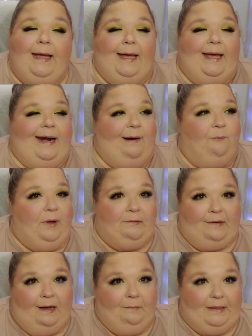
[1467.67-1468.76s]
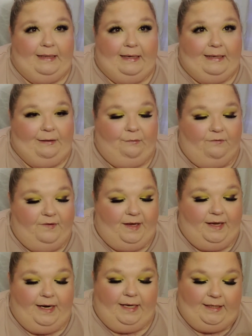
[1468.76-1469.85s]
and I will not be letting go of
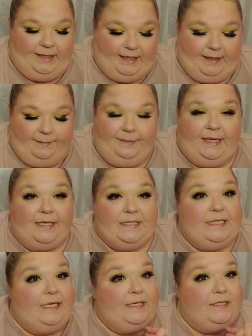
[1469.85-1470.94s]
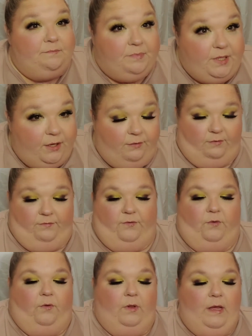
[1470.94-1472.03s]
it again because it is
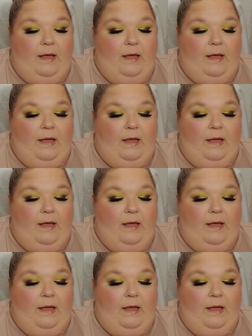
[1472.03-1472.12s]
beautiful.